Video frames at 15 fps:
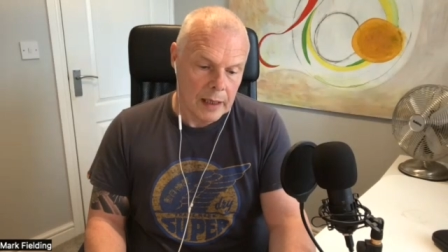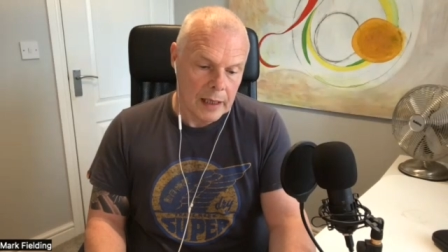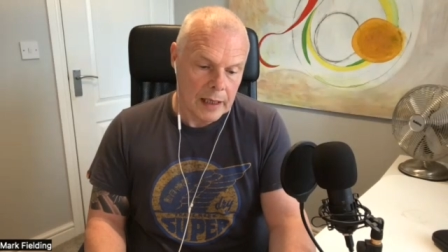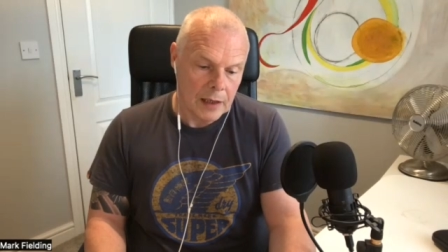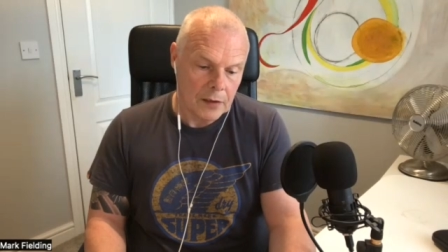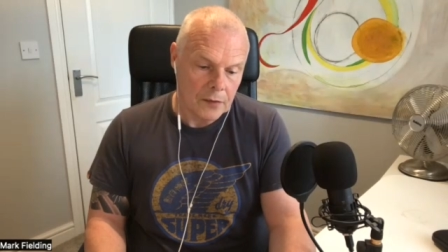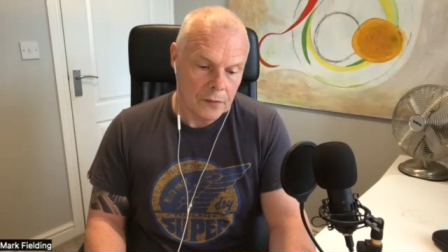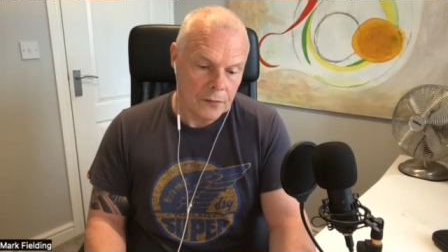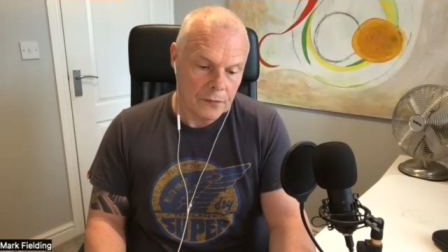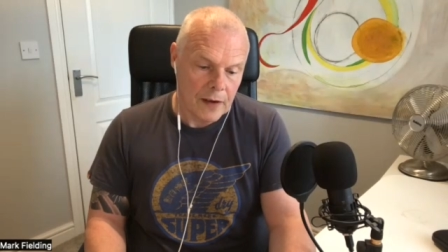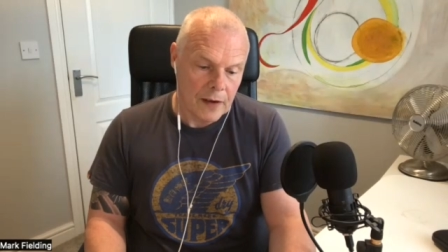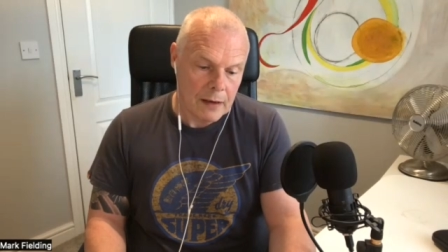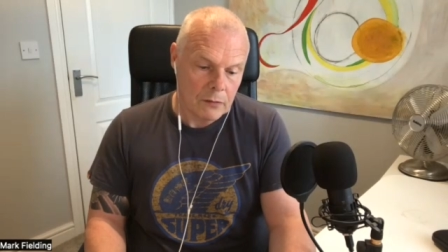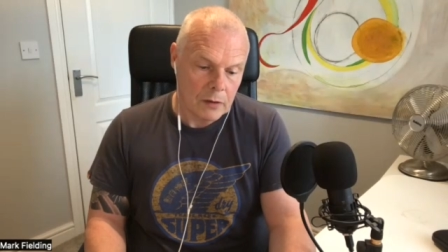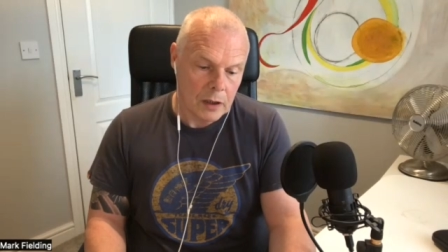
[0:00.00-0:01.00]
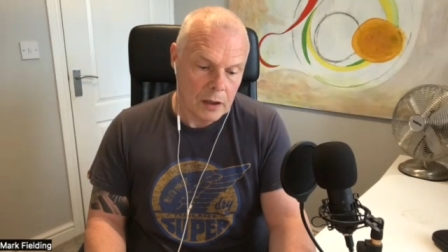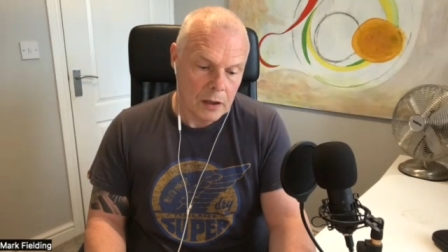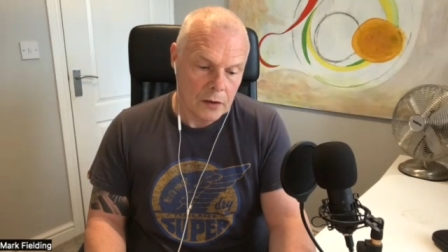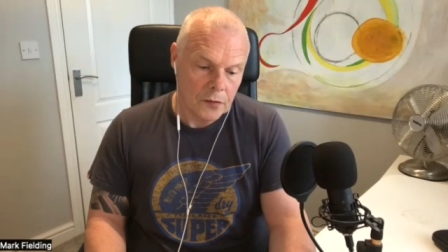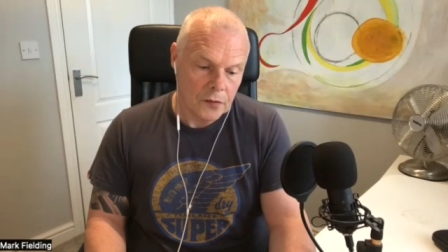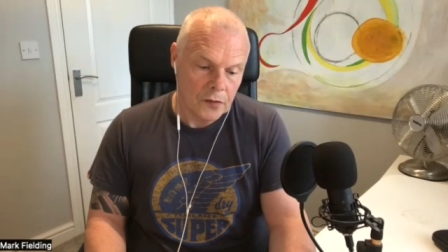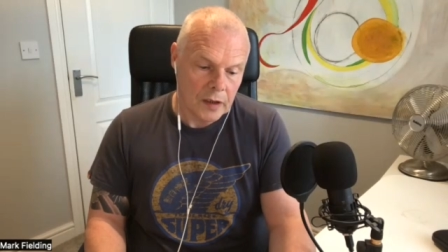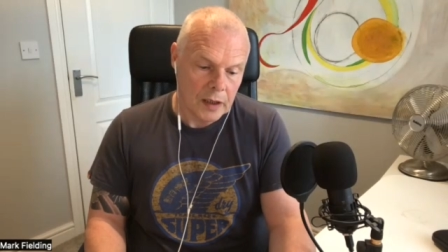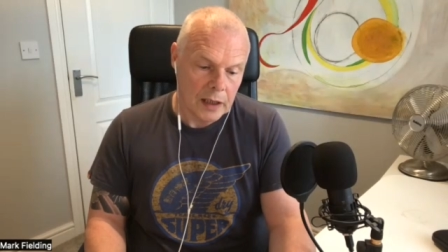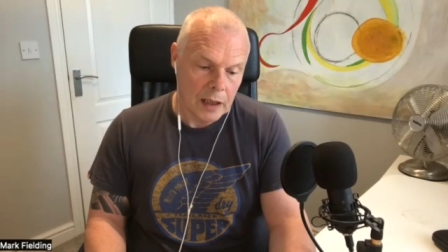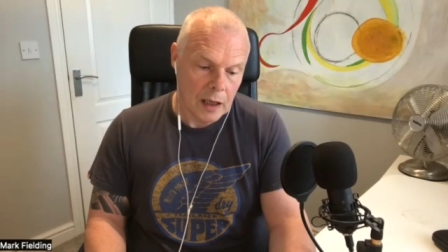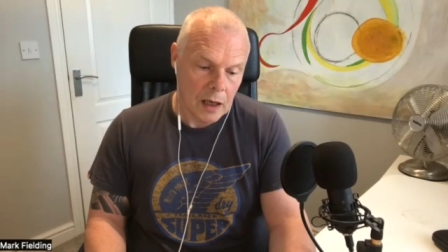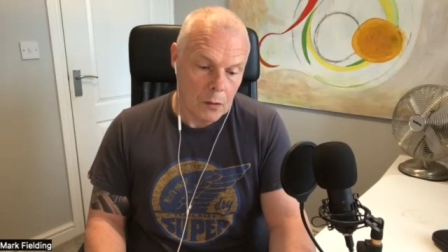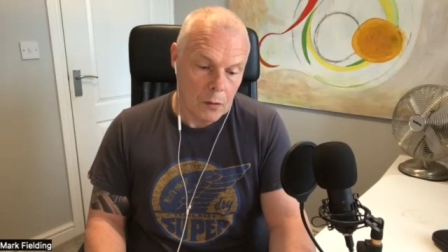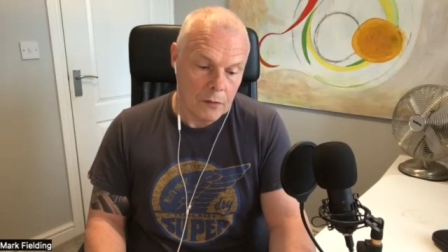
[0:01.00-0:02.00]
He is the founder and
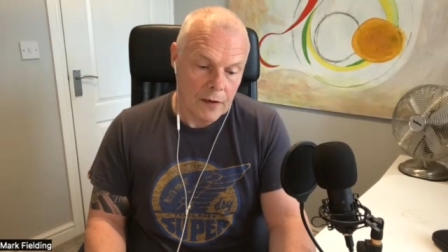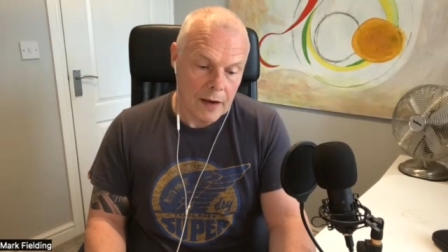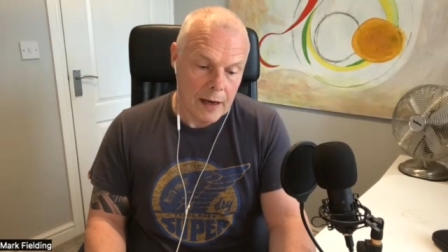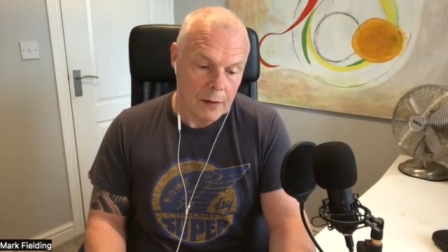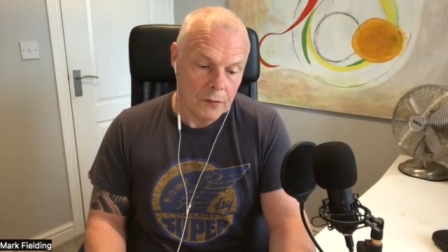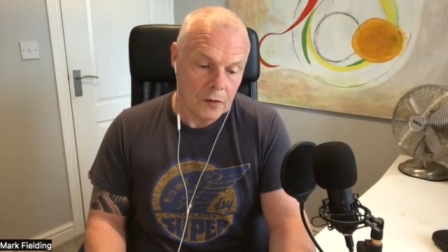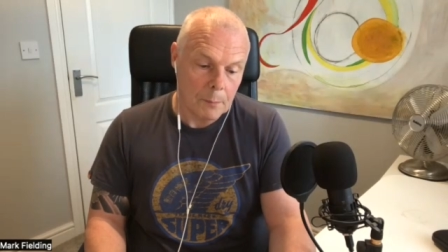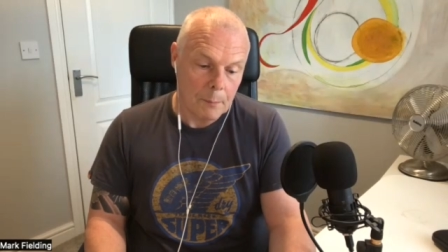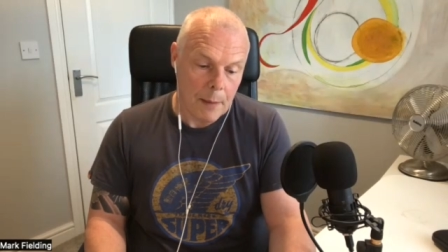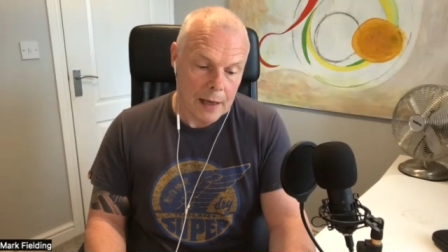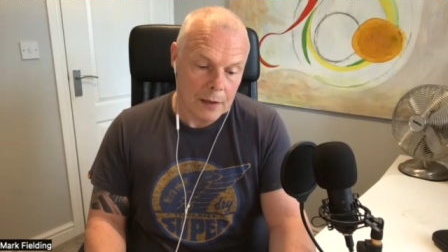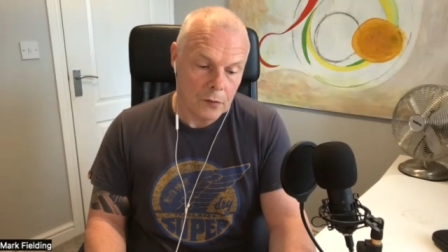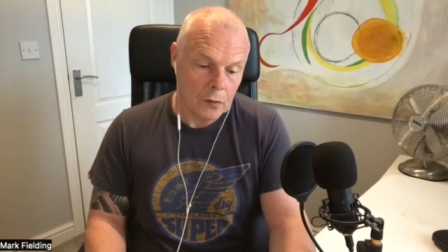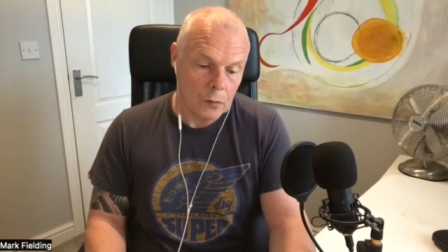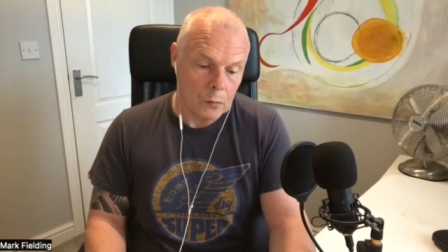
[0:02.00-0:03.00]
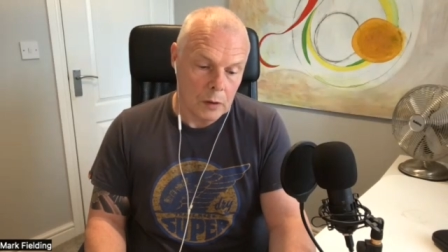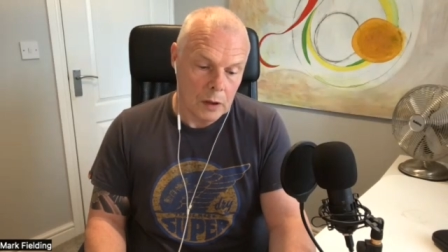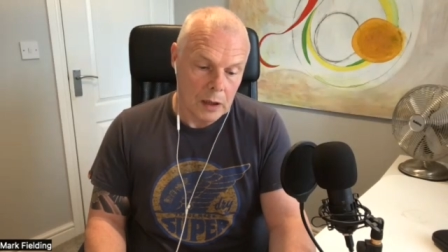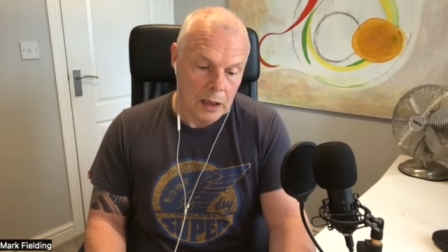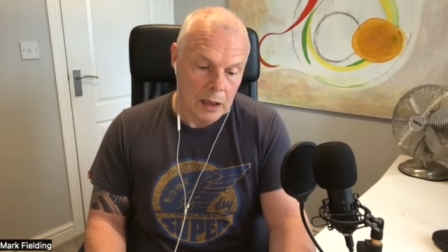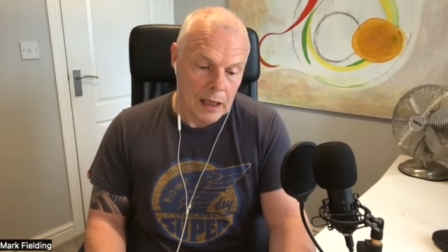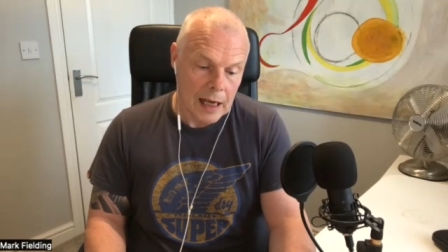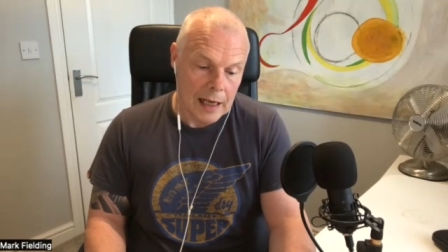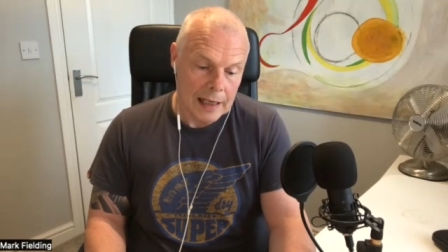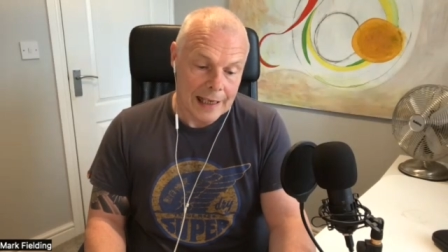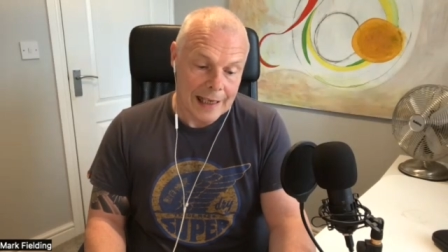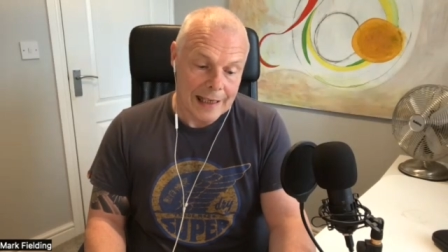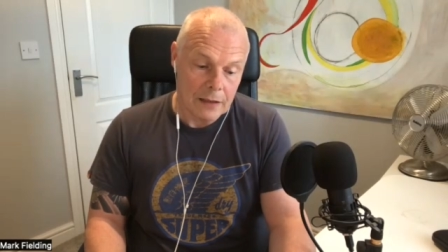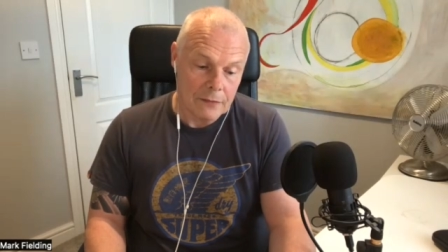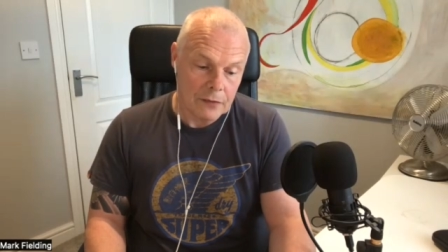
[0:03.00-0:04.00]
CEO of How to Battle, an
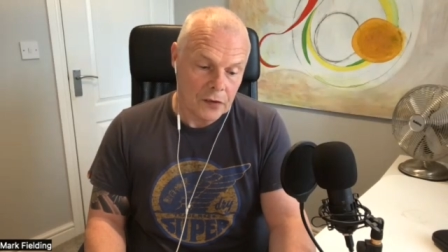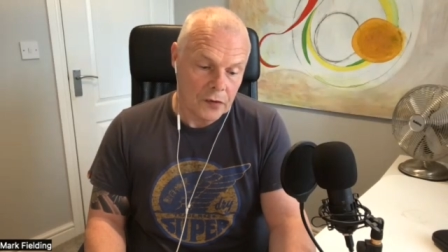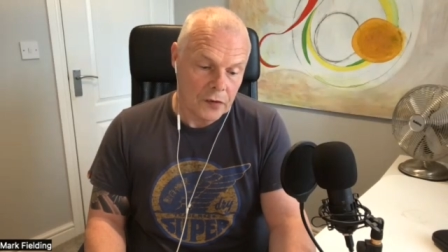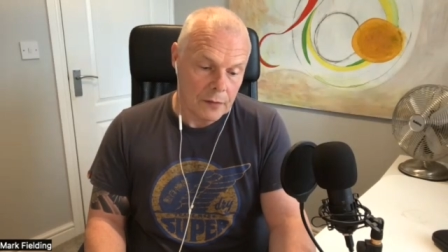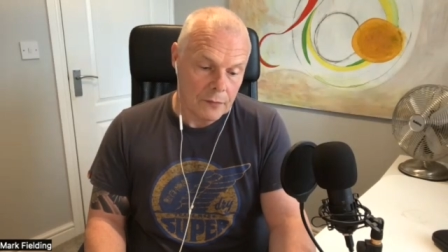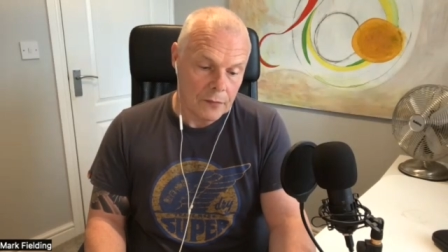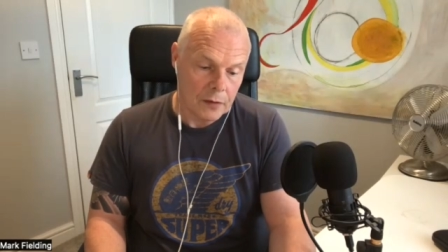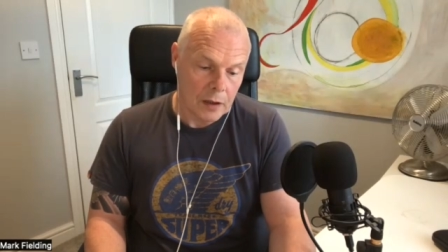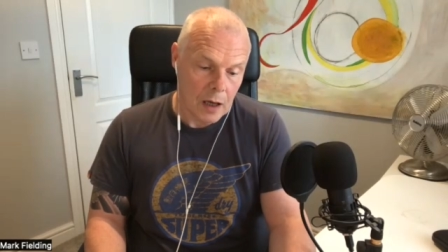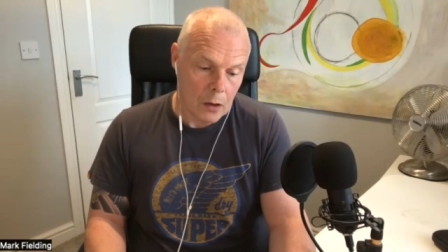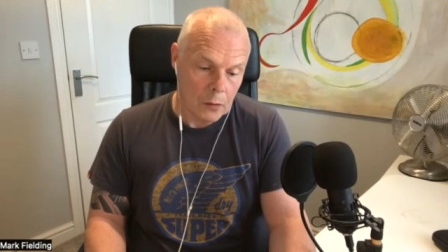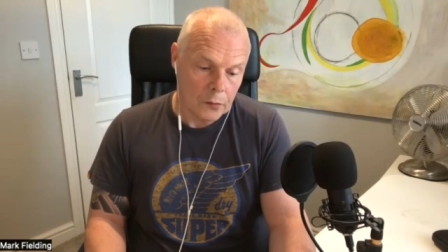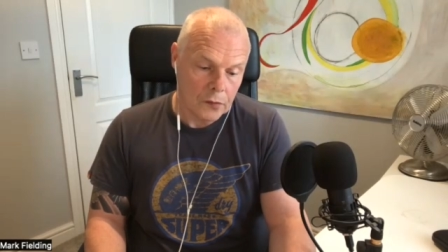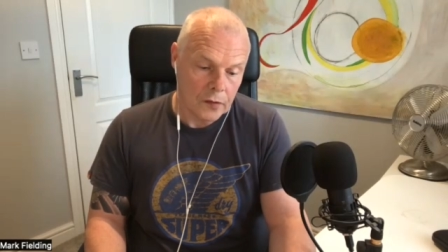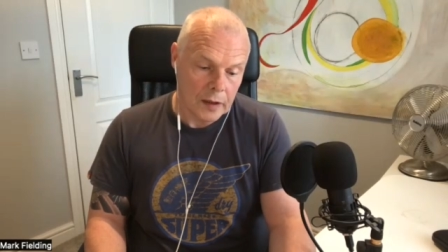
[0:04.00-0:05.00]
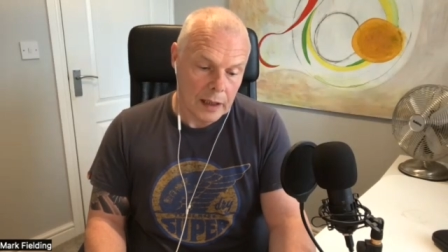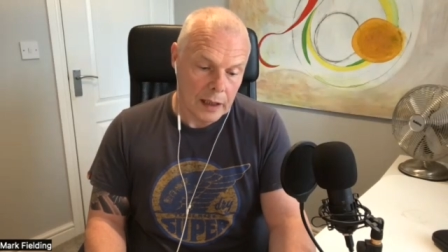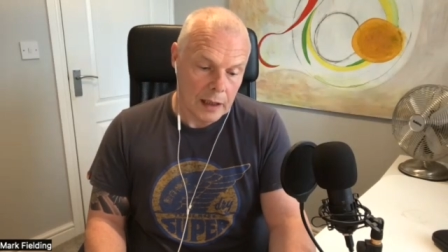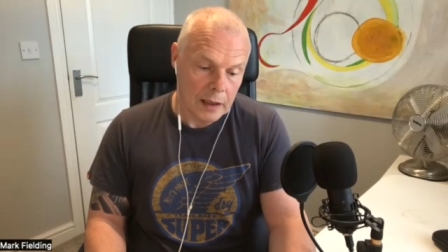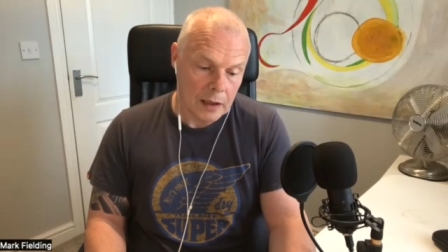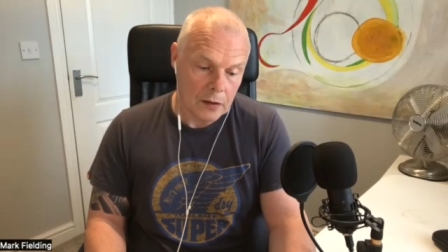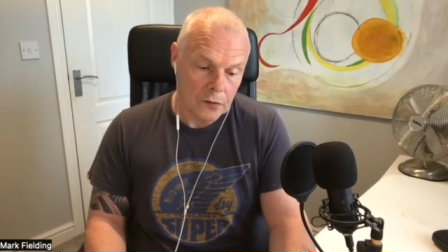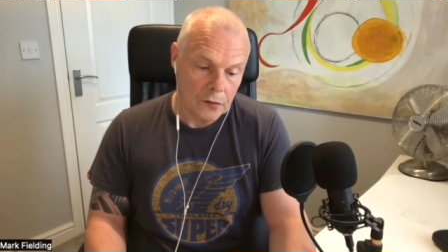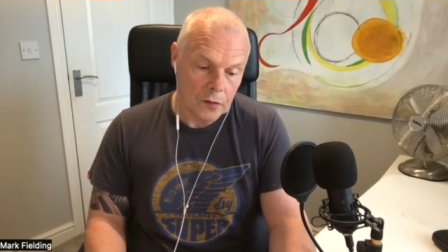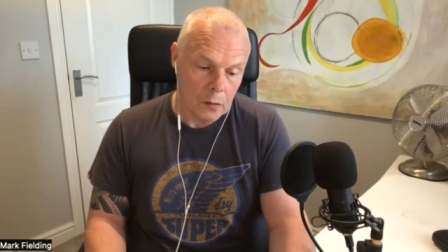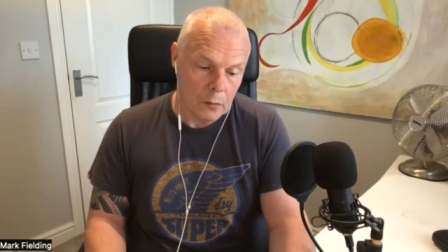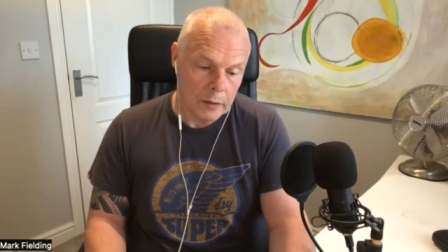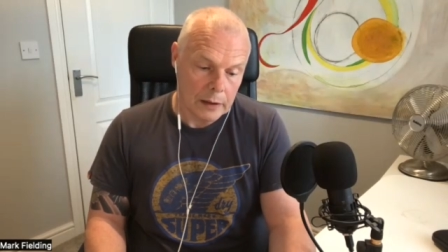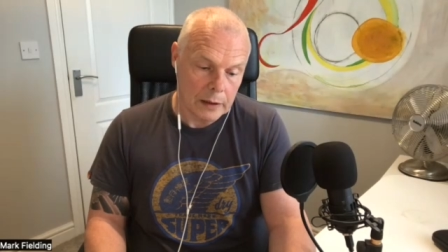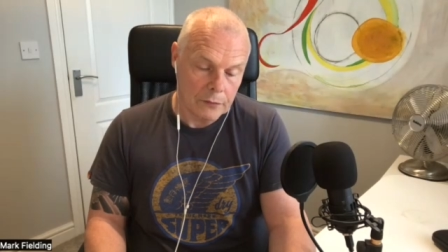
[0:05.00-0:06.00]
innovative coaching and
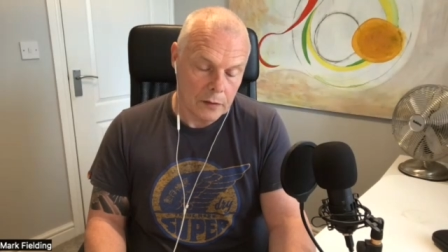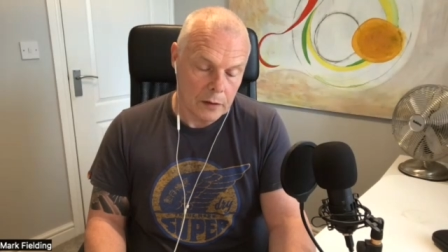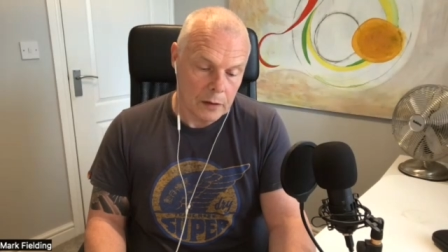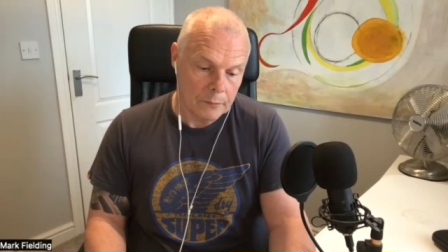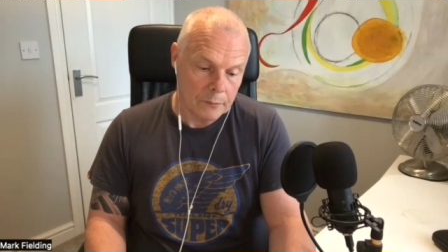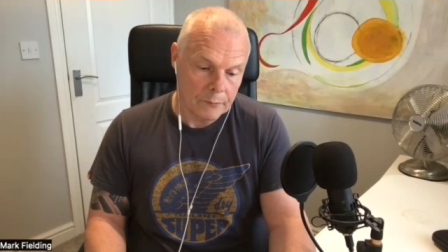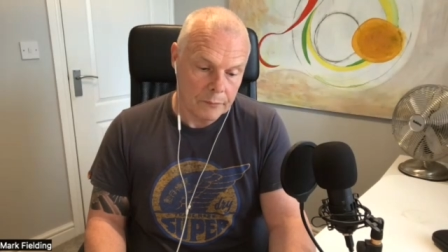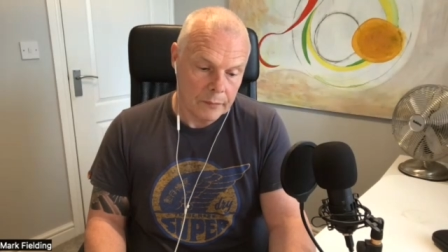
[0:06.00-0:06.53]
consulting firm.